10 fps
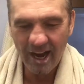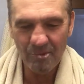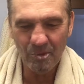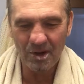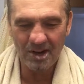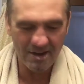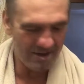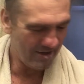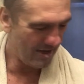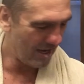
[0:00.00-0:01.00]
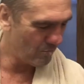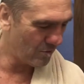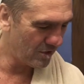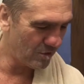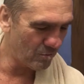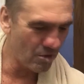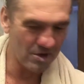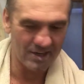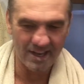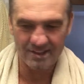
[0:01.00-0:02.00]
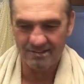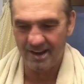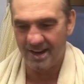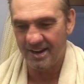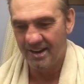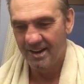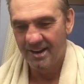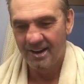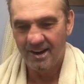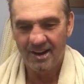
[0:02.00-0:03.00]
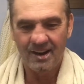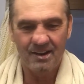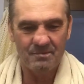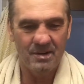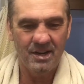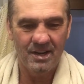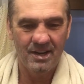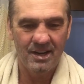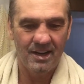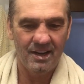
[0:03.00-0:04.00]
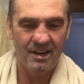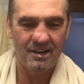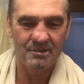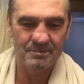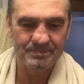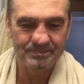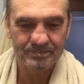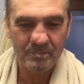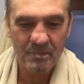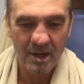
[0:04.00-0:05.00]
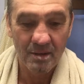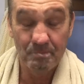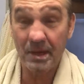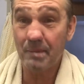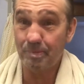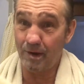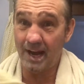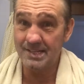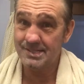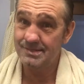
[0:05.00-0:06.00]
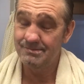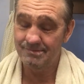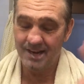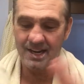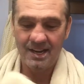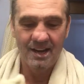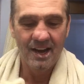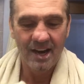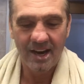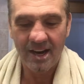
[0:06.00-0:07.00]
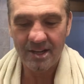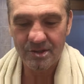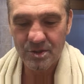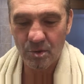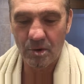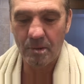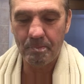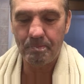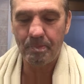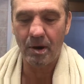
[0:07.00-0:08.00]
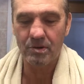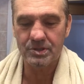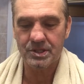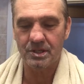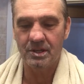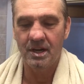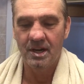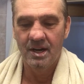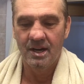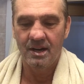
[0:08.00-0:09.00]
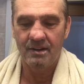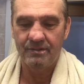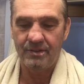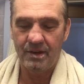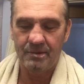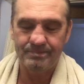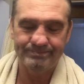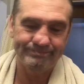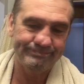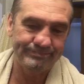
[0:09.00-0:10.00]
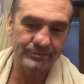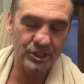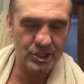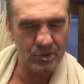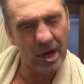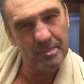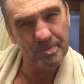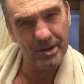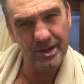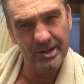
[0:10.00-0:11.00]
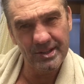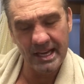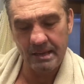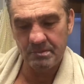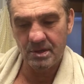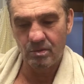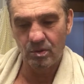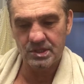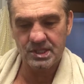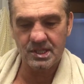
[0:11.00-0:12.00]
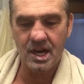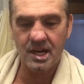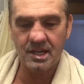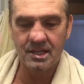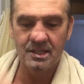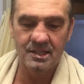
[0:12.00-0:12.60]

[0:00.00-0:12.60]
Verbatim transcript: I won, a, I won an award in eighth grade. Um, um, big prize, right? I drew a poster of uh, distraught bird named Woodstock